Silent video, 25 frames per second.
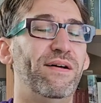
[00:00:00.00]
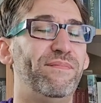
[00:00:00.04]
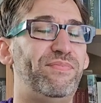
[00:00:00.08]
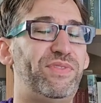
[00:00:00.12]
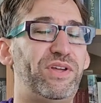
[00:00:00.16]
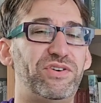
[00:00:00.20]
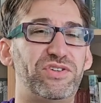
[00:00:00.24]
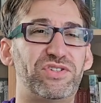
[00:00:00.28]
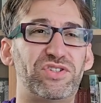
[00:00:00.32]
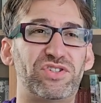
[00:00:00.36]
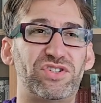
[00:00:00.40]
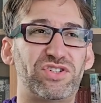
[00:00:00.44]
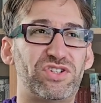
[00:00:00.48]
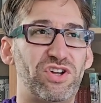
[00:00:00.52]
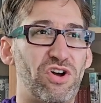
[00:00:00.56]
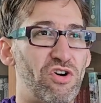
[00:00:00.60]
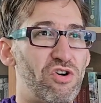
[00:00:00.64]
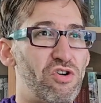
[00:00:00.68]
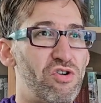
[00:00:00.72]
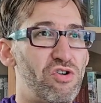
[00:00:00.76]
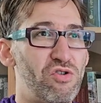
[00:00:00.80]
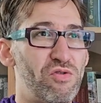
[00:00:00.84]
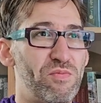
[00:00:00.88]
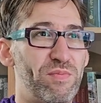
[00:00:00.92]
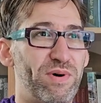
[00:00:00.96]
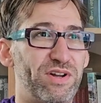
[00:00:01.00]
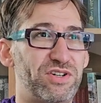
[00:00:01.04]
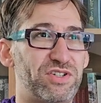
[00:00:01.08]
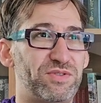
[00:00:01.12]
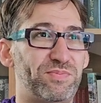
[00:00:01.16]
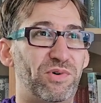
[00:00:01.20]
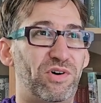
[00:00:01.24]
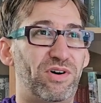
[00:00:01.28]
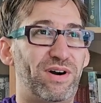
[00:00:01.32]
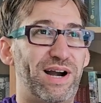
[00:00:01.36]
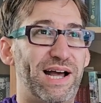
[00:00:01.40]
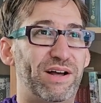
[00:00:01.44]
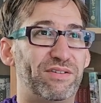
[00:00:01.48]
There's so much
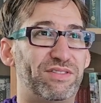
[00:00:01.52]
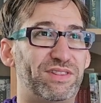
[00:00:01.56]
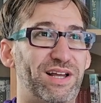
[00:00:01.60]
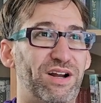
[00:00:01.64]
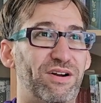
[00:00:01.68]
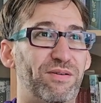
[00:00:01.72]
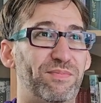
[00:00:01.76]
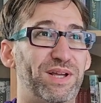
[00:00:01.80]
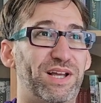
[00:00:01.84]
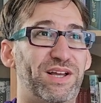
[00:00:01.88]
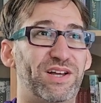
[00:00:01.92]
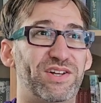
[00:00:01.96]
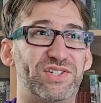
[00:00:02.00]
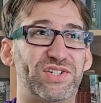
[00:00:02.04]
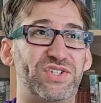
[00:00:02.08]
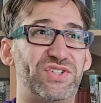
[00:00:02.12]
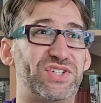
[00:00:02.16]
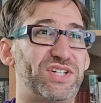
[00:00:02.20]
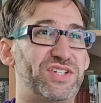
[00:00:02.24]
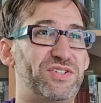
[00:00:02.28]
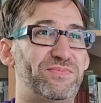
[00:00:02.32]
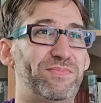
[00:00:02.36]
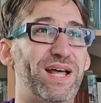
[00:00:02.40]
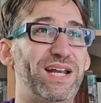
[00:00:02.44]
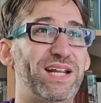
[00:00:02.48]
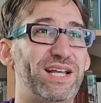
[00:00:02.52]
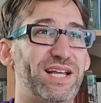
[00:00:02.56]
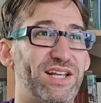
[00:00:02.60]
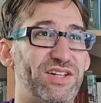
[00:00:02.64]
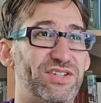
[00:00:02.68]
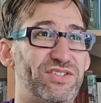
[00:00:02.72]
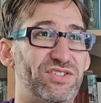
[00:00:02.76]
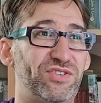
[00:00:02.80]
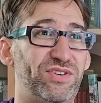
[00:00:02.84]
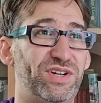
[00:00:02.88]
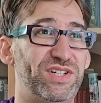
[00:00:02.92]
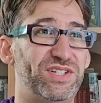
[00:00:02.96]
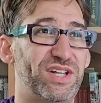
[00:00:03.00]
more out there because there's as many
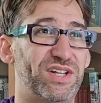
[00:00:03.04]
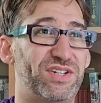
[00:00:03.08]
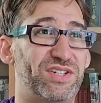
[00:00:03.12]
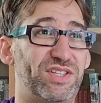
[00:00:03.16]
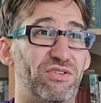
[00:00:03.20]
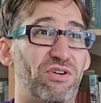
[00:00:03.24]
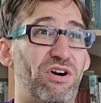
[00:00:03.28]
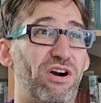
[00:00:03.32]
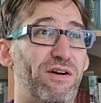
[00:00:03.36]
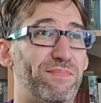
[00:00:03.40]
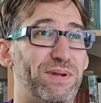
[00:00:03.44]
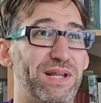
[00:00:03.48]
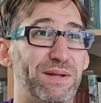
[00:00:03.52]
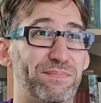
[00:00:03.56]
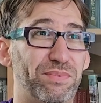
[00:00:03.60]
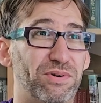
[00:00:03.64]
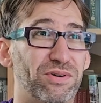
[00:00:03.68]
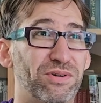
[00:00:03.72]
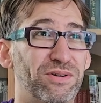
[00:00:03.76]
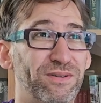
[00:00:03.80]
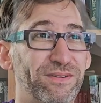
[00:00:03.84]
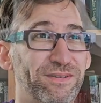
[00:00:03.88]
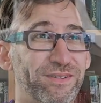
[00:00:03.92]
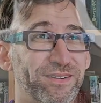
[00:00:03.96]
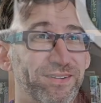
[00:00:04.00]
histories as there are people.